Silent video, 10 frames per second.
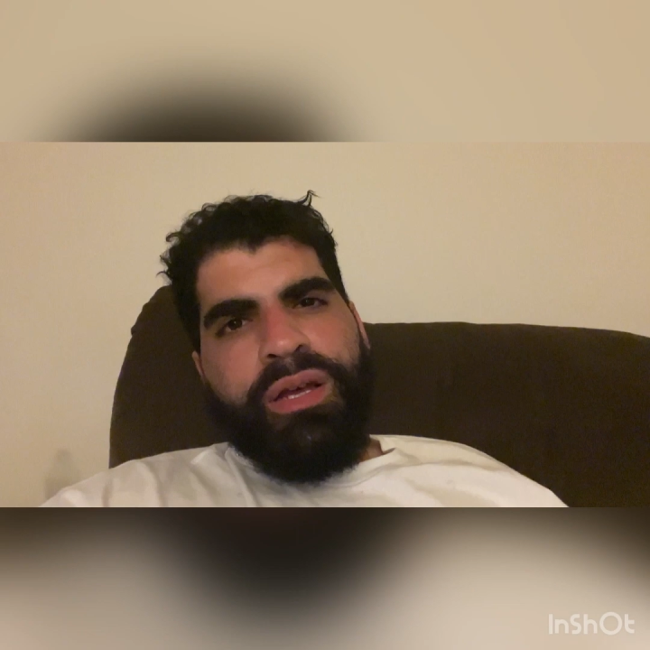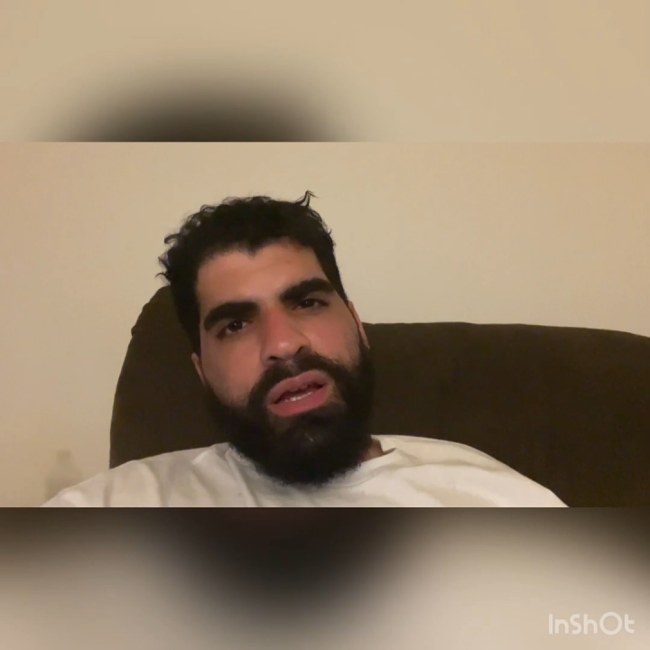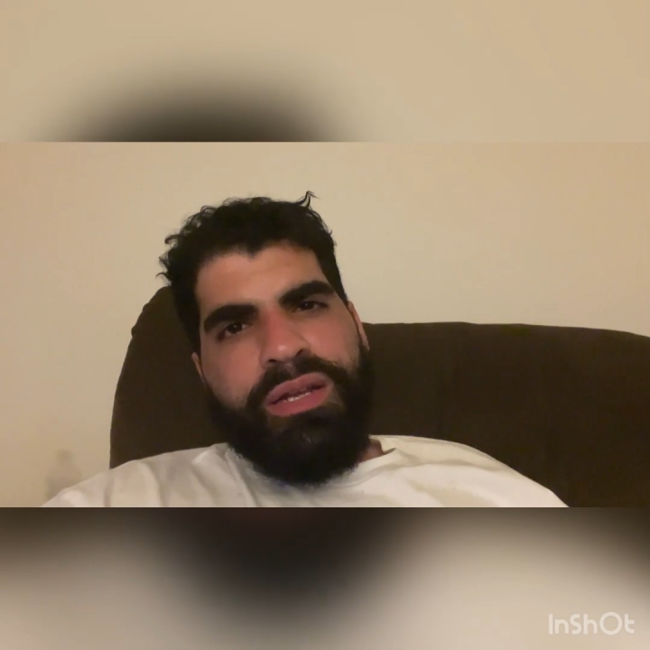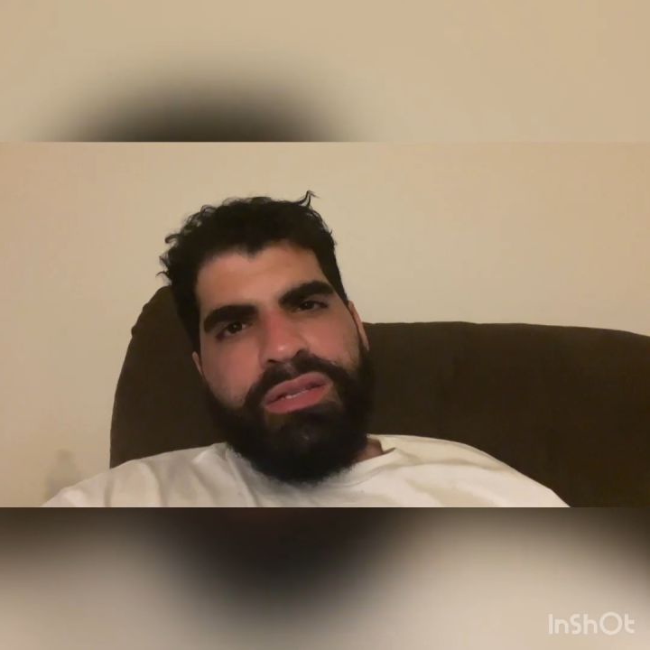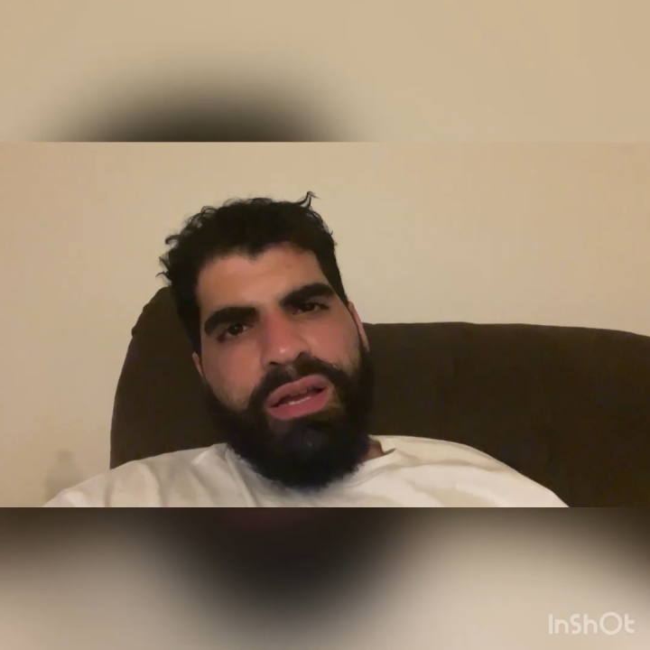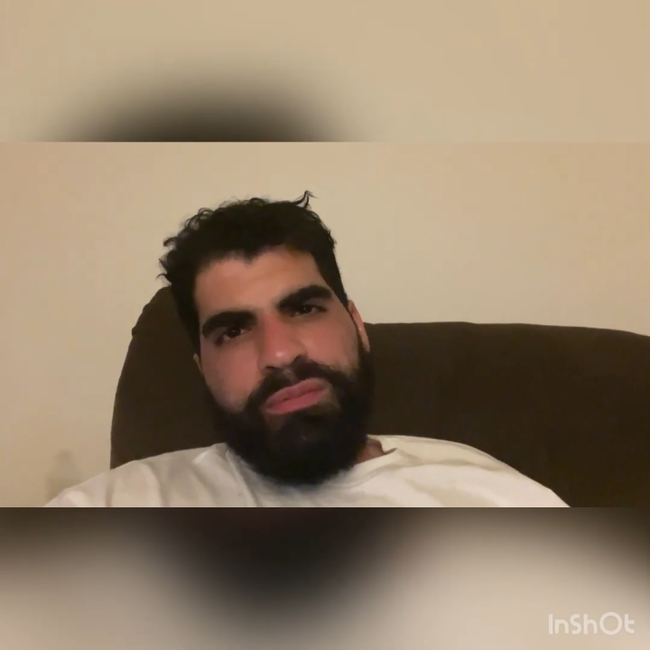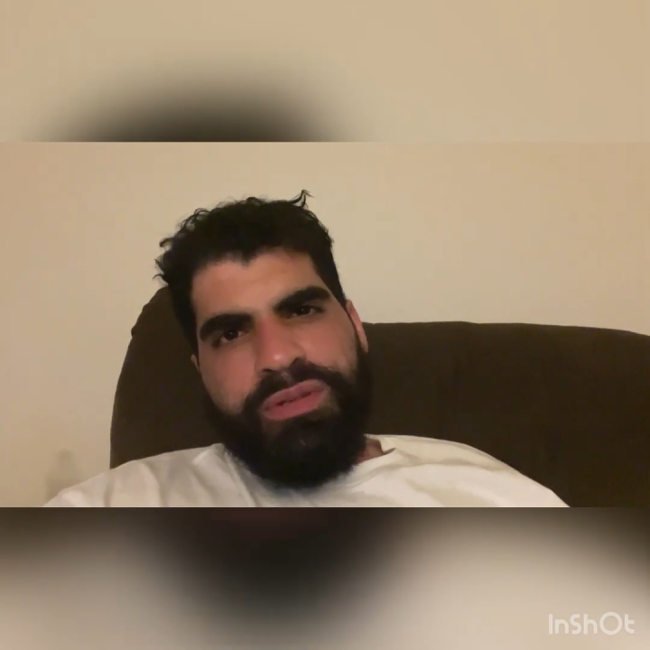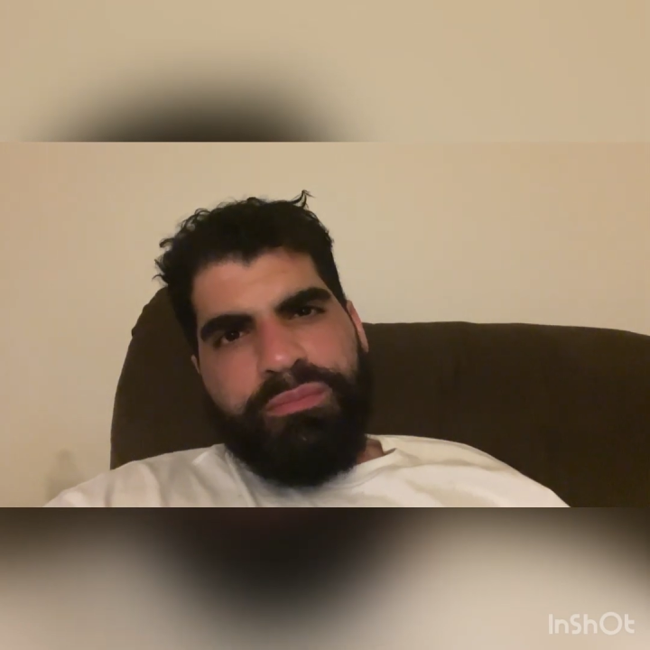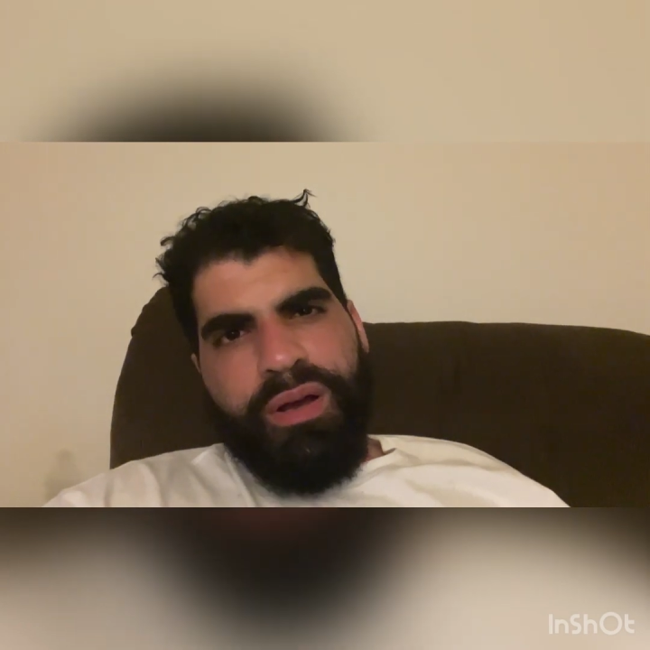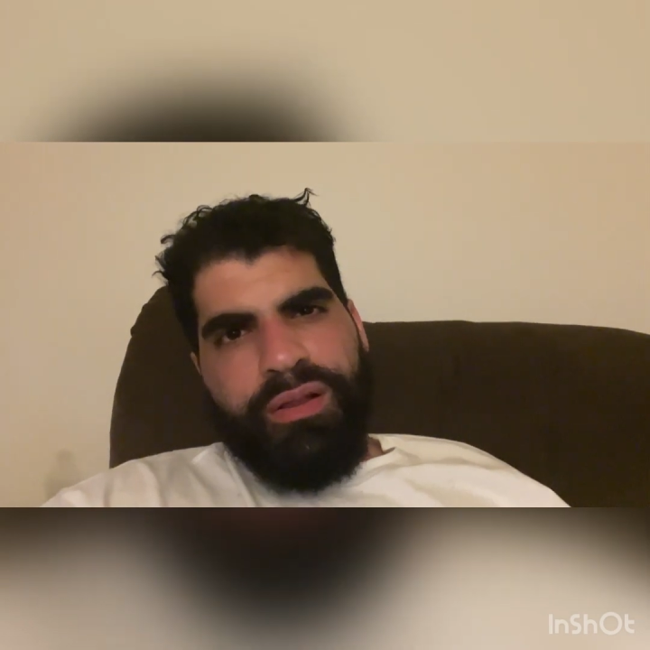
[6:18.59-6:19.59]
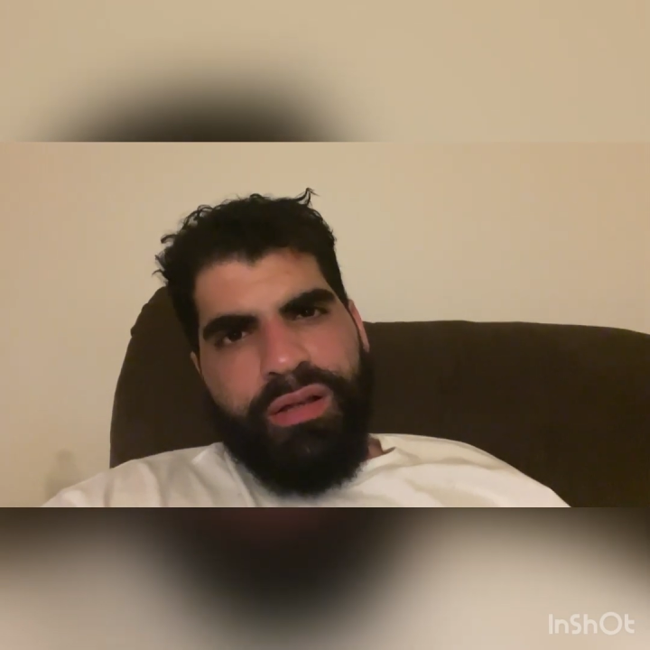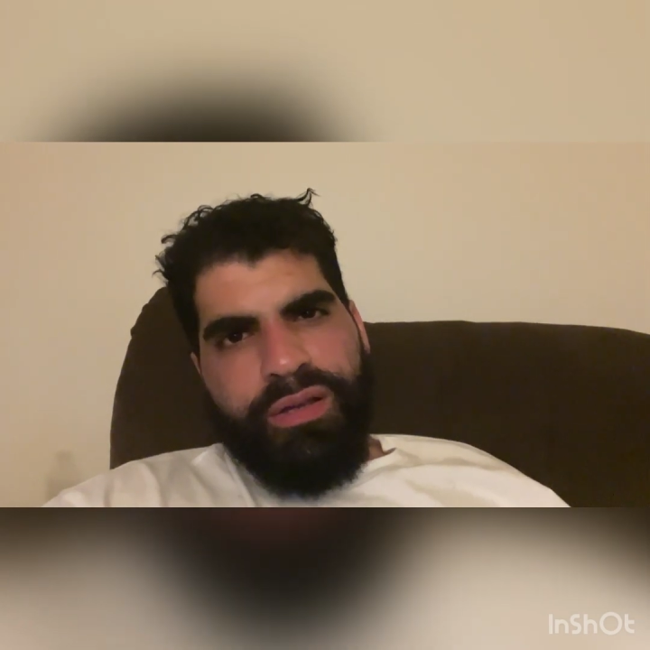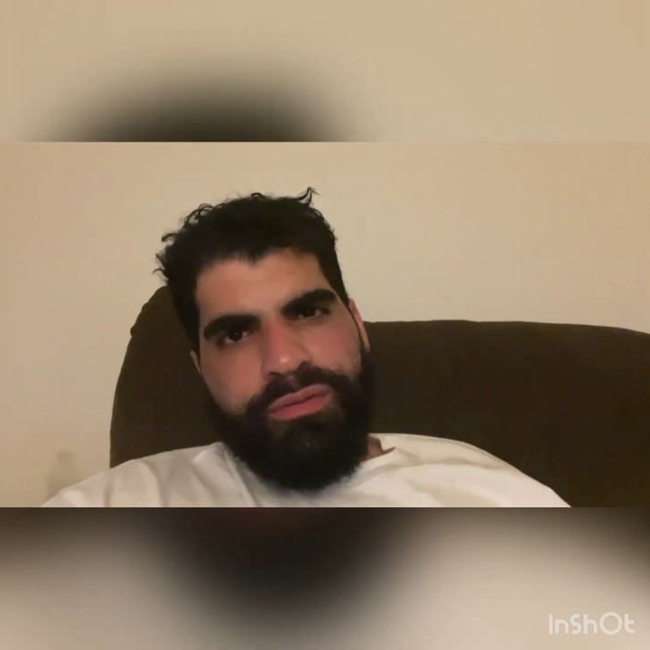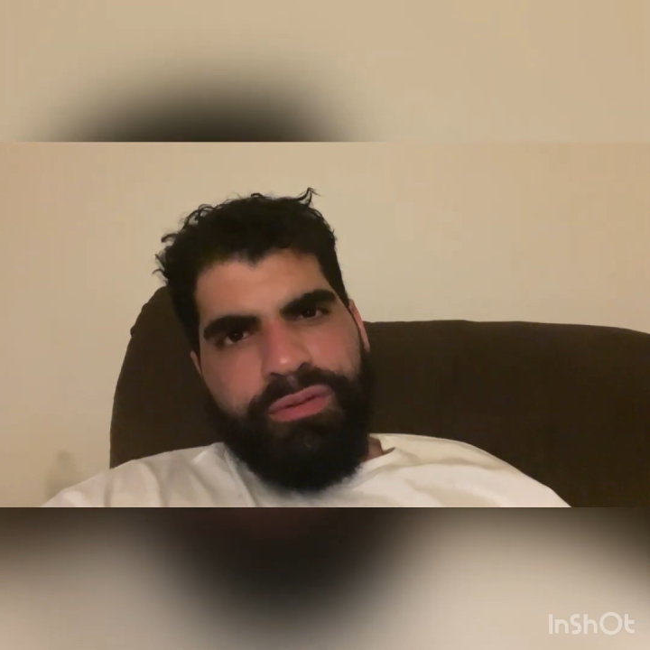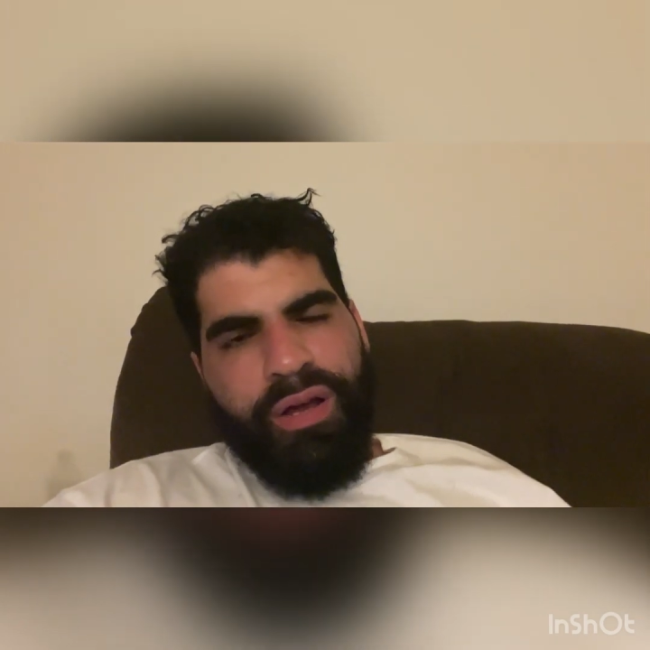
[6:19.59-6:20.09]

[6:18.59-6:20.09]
And at times in my life,